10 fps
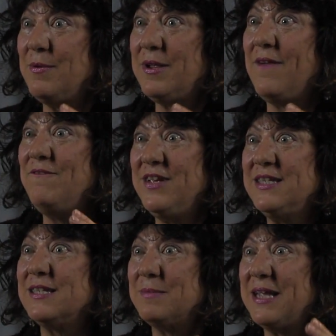They would come
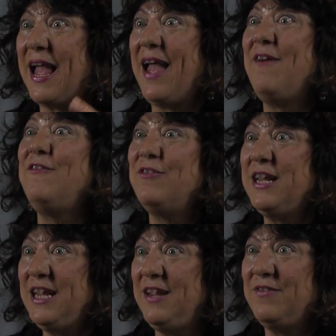visit me
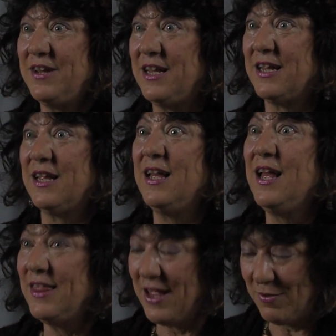every evening.
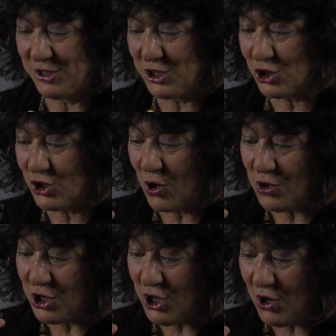They were just
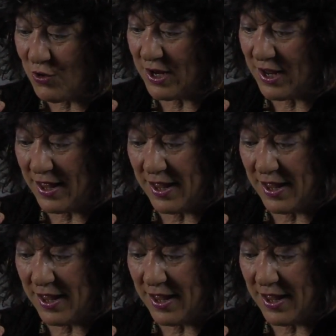so cute.